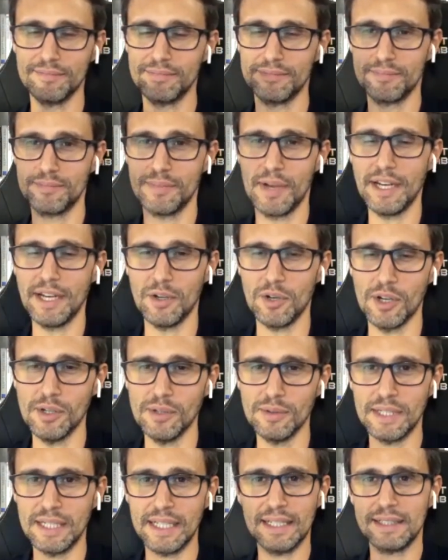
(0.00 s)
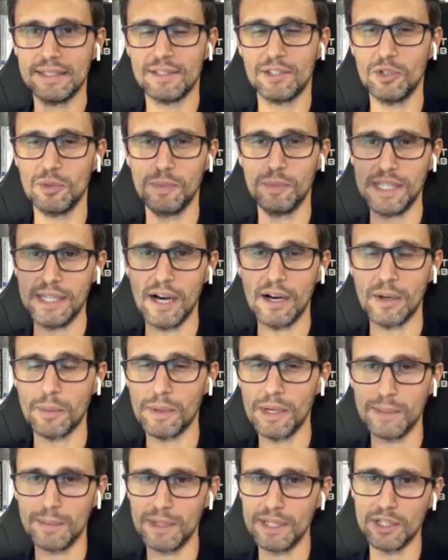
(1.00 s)
I don't know, could be young
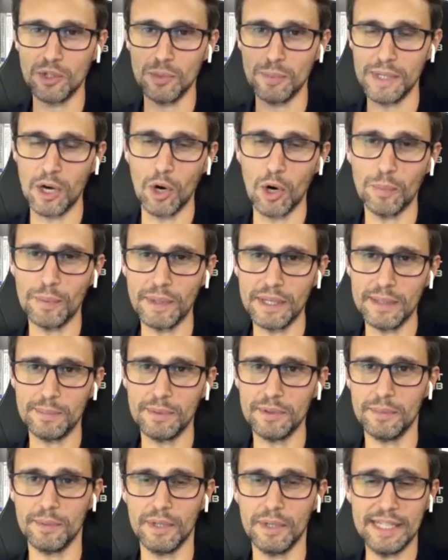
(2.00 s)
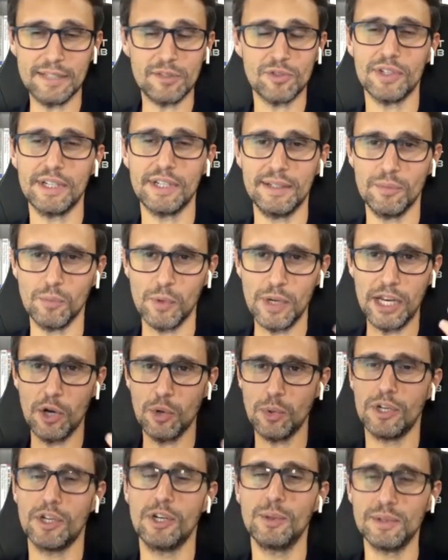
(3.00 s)
people, it could be old people, but literally we
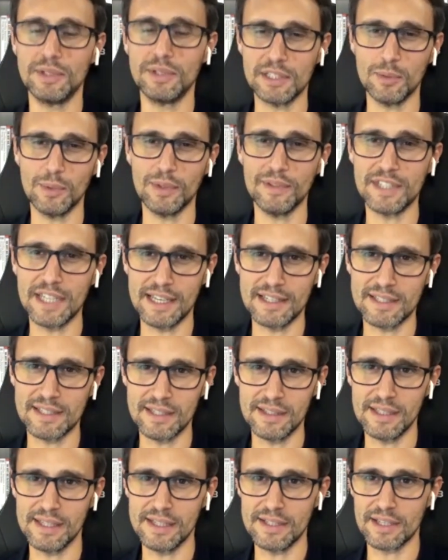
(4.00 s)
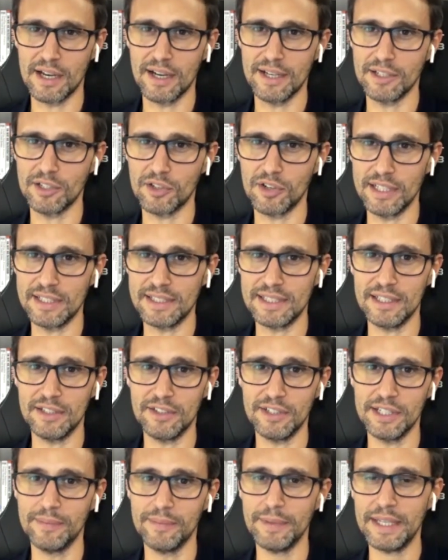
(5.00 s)
don't know until we've tested these kind of
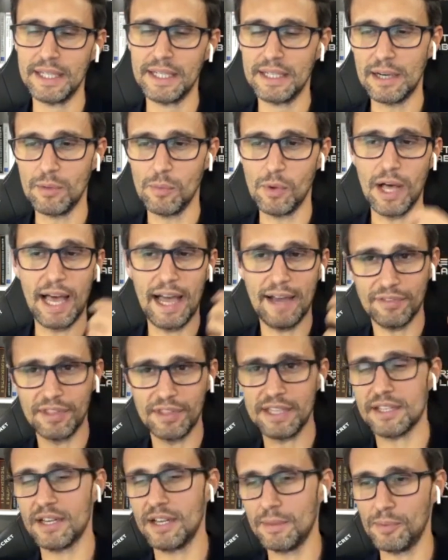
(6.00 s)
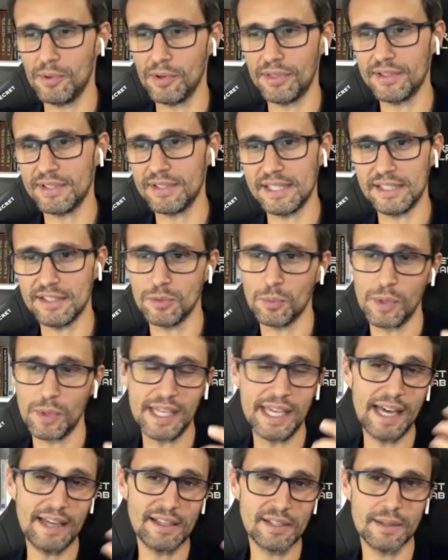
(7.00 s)
criteria. And we'll have these hypotheses and we
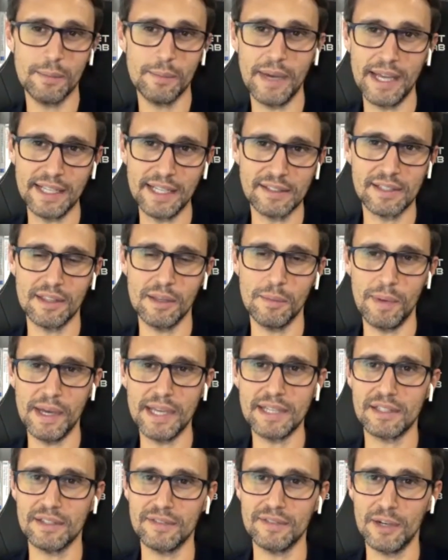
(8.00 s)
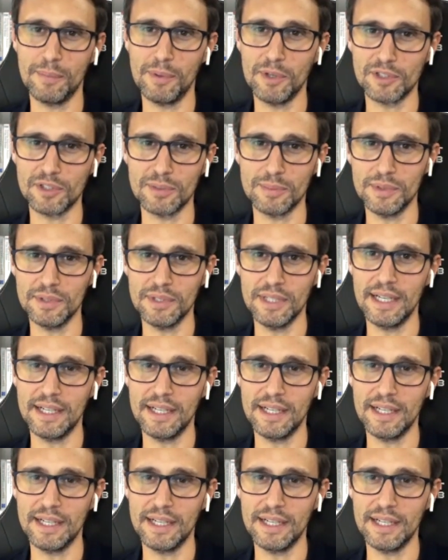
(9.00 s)
guesstimate to the best of our possible,